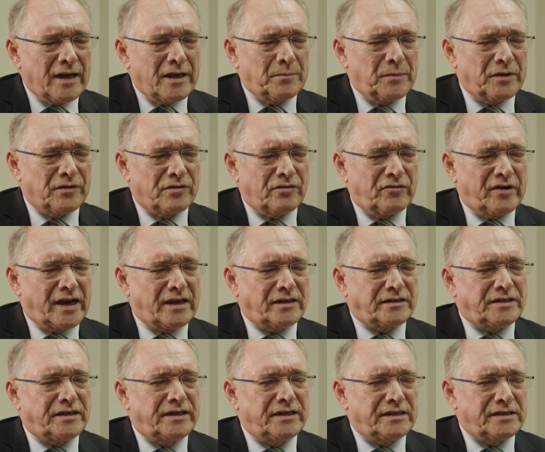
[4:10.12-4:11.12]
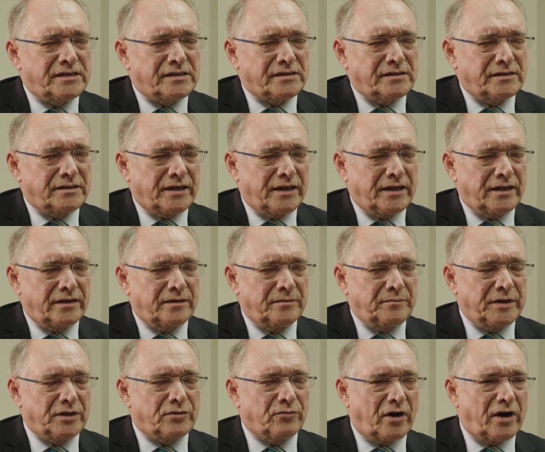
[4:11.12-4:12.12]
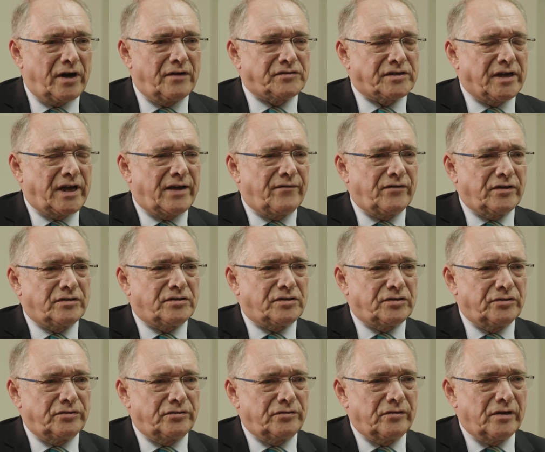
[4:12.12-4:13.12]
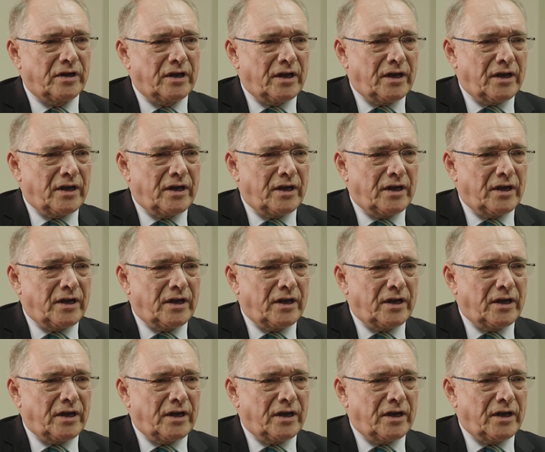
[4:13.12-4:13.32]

But the reality is that here midwives are having to